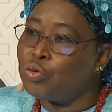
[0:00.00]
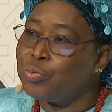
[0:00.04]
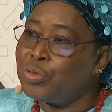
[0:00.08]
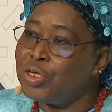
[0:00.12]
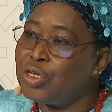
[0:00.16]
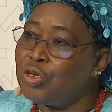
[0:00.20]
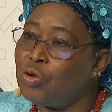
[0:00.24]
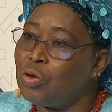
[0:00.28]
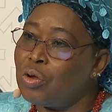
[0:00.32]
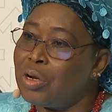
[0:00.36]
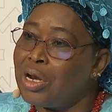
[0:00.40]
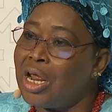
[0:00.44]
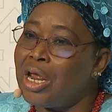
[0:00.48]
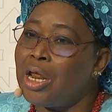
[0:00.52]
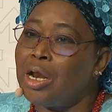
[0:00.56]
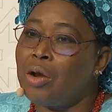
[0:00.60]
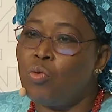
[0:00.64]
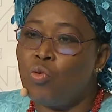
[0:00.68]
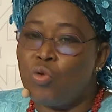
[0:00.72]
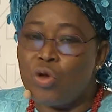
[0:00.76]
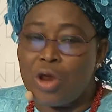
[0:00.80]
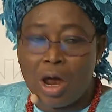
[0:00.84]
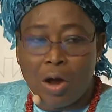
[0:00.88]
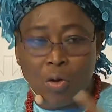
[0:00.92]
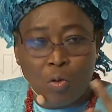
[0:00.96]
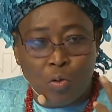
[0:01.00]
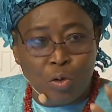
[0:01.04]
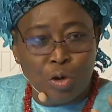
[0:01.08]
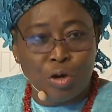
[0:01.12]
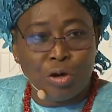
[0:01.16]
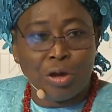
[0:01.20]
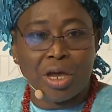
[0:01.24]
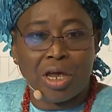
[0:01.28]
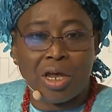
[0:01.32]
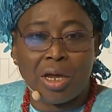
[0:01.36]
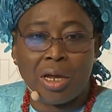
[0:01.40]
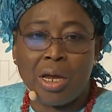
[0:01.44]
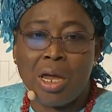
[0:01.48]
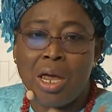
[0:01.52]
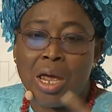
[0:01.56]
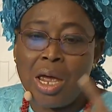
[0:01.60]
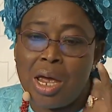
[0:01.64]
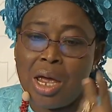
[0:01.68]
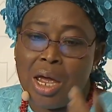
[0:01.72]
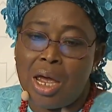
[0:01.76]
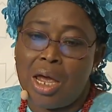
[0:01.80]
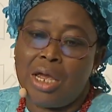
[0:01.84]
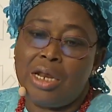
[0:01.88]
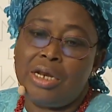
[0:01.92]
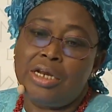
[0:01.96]
be done, and we are working,
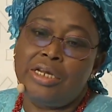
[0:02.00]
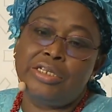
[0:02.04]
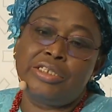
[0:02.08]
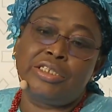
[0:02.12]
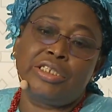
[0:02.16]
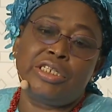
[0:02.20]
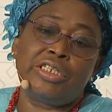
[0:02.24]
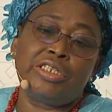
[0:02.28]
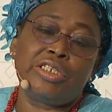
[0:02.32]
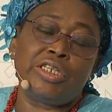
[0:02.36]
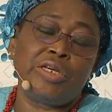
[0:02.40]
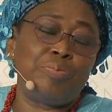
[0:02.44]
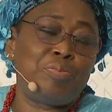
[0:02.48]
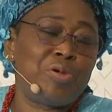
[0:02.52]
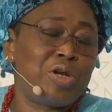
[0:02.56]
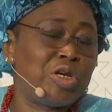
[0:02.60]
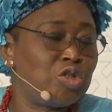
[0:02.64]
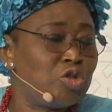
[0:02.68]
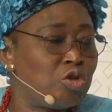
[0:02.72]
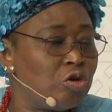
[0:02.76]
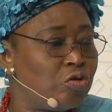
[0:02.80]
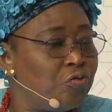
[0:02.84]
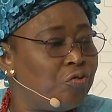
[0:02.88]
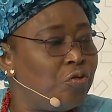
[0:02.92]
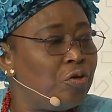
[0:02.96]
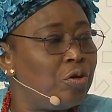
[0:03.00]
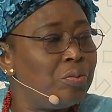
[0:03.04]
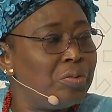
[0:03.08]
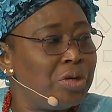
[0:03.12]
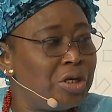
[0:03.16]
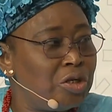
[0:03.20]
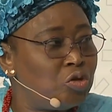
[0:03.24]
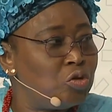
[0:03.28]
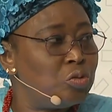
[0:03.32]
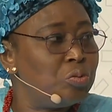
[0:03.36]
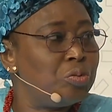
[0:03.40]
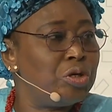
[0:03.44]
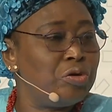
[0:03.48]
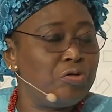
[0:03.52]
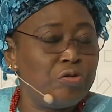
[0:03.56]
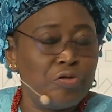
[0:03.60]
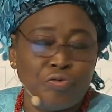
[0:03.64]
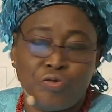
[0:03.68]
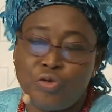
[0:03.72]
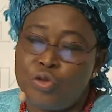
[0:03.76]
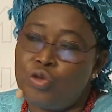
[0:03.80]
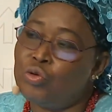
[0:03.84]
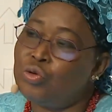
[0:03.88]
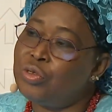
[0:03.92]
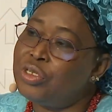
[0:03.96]
and it is a pleasure for me to be
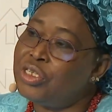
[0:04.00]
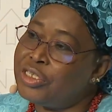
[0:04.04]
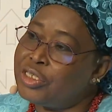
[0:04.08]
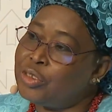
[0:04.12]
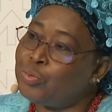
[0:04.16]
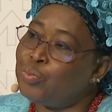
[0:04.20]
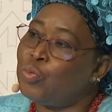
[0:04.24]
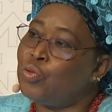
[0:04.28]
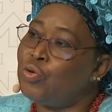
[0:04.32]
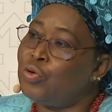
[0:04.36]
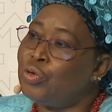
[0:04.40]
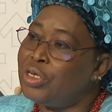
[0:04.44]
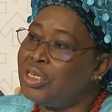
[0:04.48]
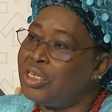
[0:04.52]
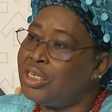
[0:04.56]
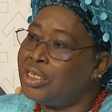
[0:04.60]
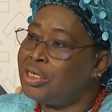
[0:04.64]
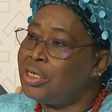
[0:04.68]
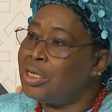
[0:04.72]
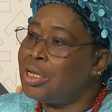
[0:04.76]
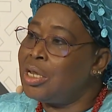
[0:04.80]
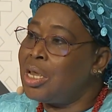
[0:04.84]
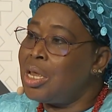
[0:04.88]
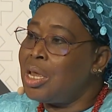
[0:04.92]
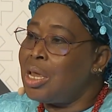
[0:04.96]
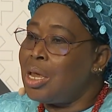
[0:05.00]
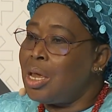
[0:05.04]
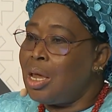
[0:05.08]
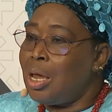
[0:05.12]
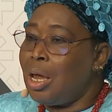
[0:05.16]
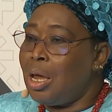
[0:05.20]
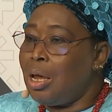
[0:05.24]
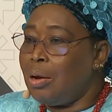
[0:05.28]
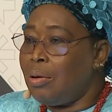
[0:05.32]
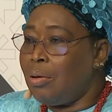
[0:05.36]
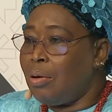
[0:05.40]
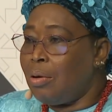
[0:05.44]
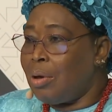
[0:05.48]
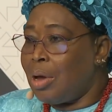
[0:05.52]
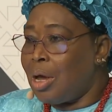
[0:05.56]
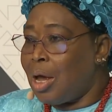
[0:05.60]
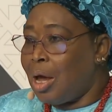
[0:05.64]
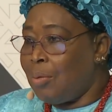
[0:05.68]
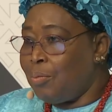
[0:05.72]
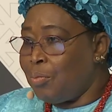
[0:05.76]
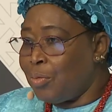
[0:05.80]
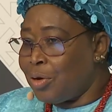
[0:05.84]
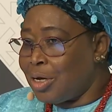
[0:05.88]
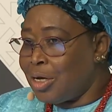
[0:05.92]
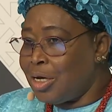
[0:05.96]
with you this morning, and
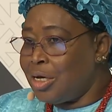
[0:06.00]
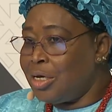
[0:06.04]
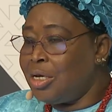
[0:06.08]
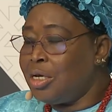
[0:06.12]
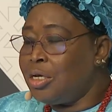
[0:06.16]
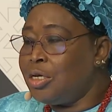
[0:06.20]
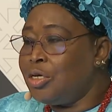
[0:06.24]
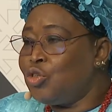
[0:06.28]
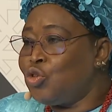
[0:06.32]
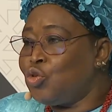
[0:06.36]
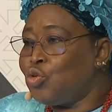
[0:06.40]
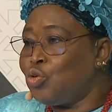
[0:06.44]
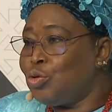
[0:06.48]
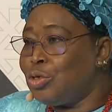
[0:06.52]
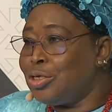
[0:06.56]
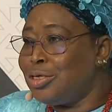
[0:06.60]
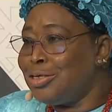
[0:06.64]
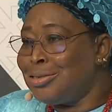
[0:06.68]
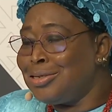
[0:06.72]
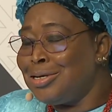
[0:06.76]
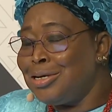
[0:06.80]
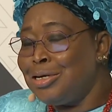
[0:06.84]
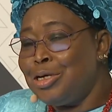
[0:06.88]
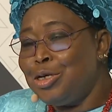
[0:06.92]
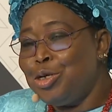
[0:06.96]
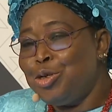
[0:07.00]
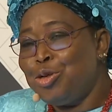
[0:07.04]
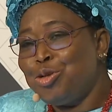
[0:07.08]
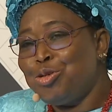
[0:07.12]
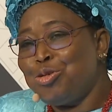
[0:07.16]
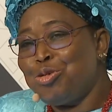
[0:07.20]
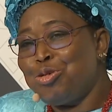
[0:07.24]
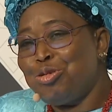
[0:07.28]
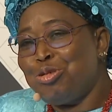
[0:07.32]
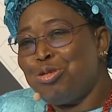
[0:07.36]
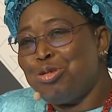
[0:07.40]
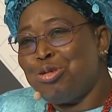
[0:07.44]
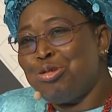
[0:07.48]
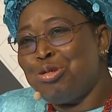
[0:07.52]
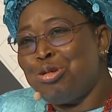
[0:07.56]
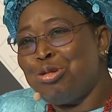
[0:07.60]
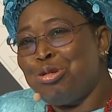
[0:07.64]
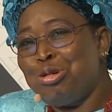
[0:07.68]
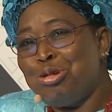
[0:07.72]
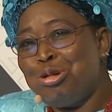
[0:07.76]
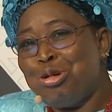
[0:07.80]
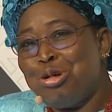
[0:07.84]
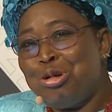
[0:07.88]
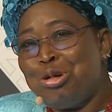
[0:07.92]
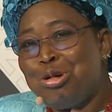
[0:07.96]
I'm ready to
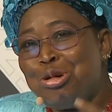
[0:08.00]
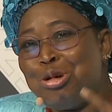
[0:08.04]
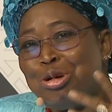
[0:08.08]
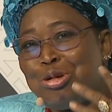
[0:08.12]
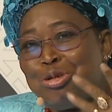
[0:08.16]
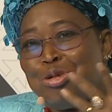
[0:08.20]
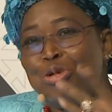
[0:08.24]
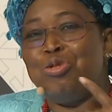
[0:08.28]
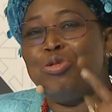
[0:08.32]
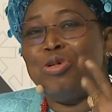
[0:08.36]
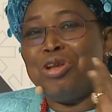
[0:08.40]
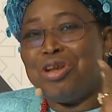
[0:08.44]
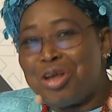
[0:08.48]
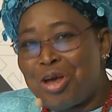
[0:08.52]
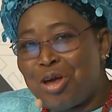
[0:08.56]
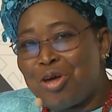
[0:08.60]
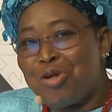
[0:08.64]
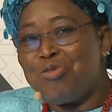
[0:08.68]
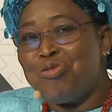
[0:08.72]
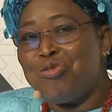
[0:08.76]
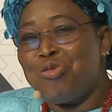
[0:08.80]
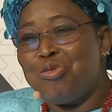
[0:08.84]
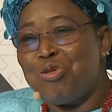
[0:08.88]
you will hear